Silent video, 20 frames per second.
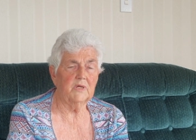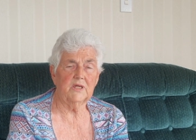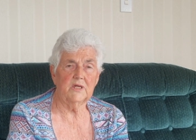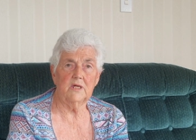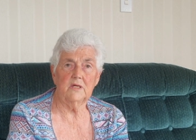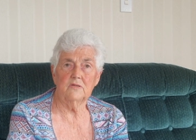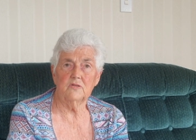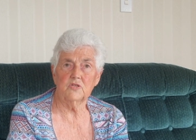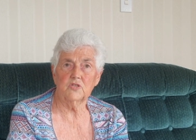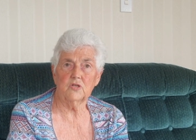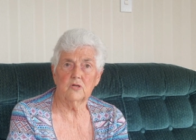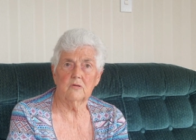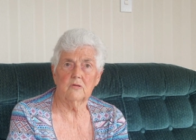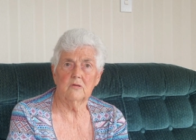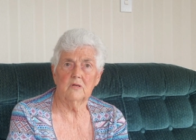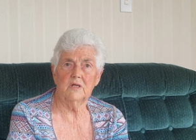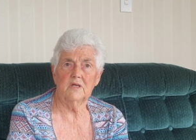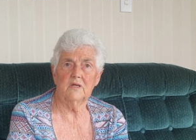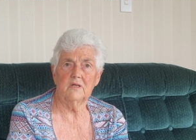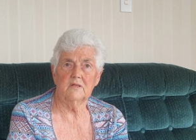Kenneth
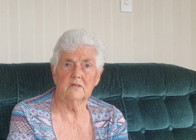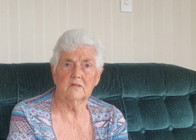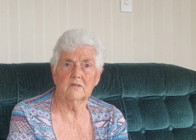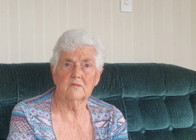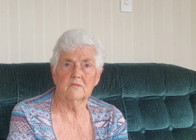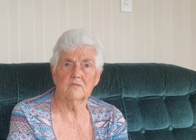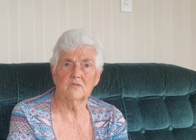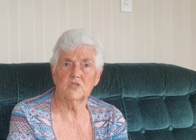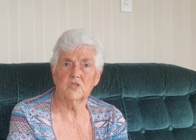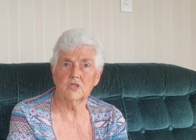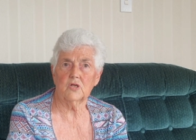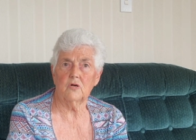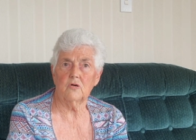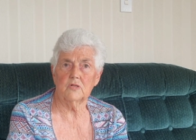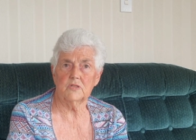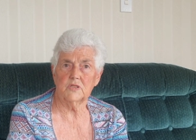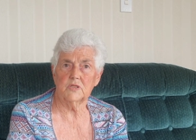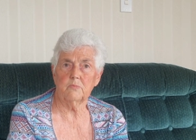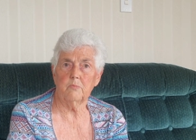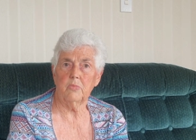Creek,
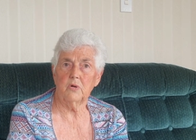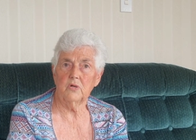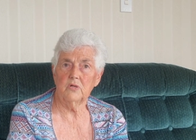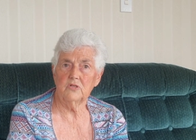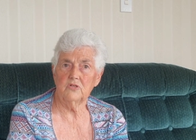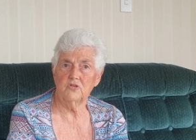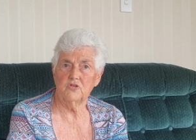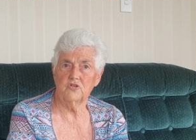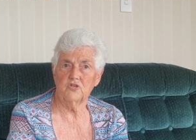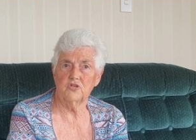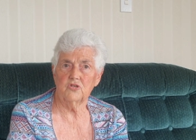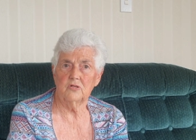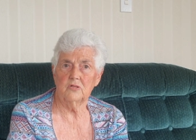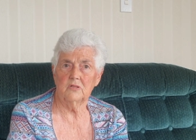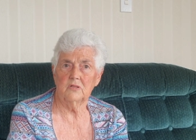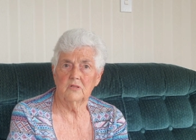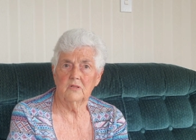Scott's Bridge.